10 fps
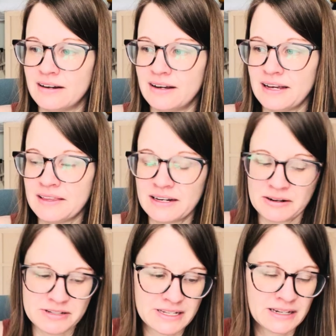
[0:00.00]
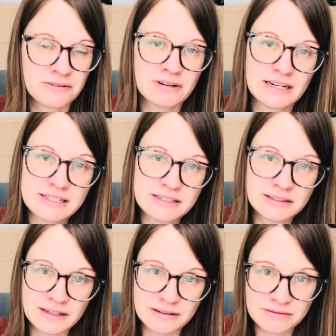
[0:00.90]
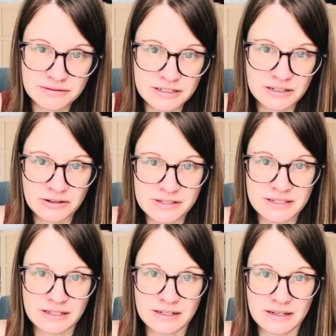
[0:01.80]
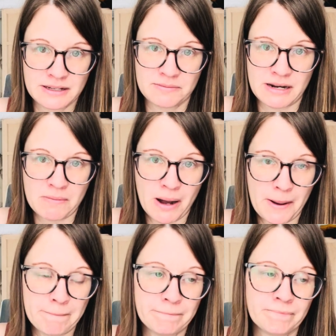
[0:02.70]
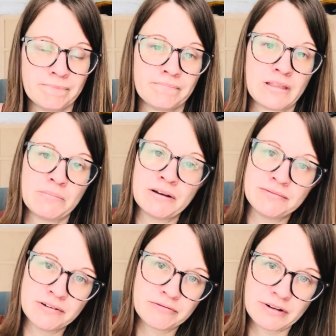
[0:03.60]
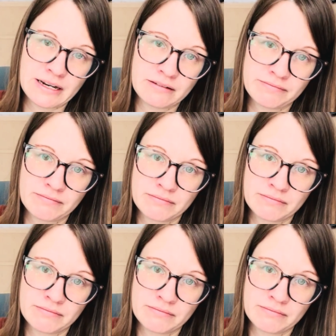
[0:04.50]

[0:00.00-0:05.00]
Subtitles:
And then I was getting ready to leave to go see my mom, and my phone rang.